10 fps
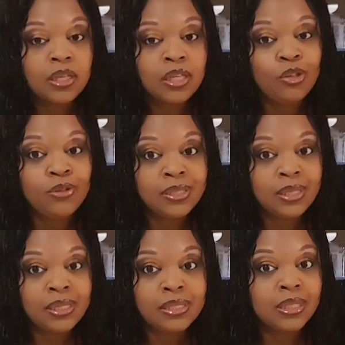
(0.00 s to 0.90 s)
Use
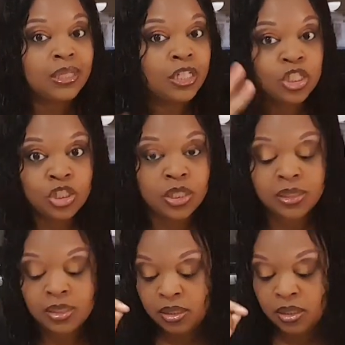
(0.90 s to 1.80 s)
these. It's just
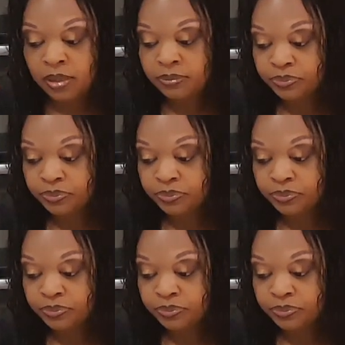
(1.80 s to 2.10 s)
as good.